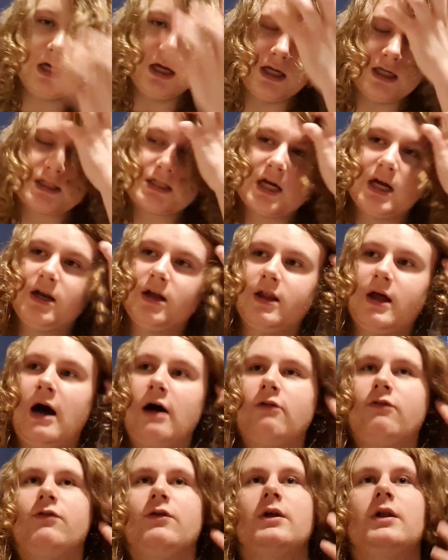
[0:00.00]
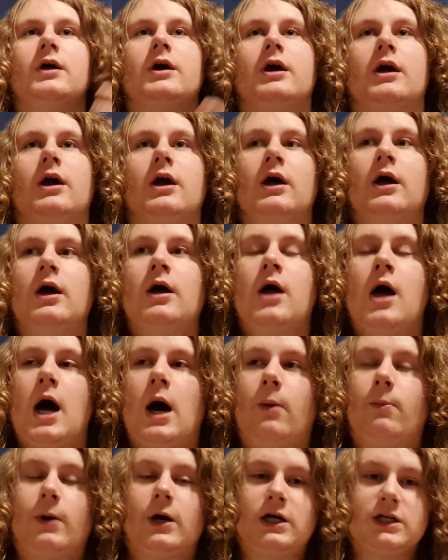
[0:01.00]
it's kind of that feeling.
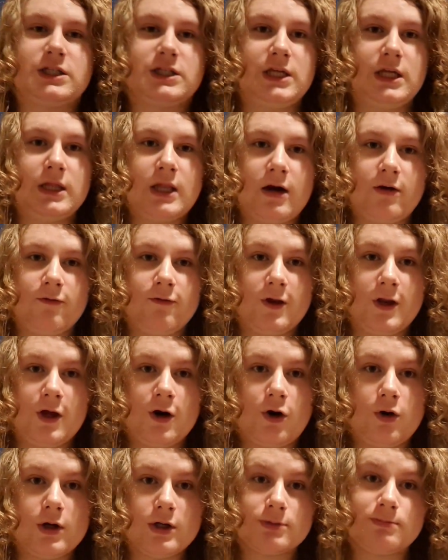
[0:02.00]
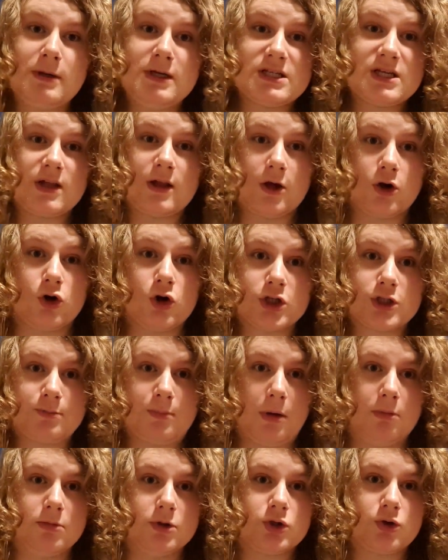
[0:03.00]
And when I seen that video, it's basically
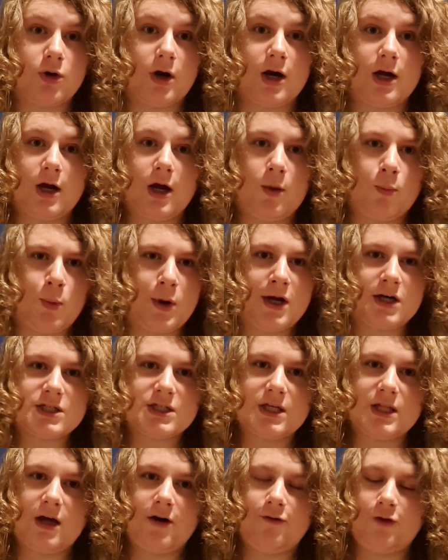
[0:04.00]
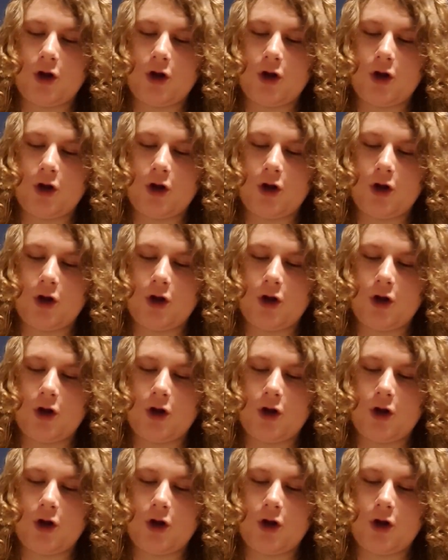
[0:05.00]
goosebumps, right? And when I seen that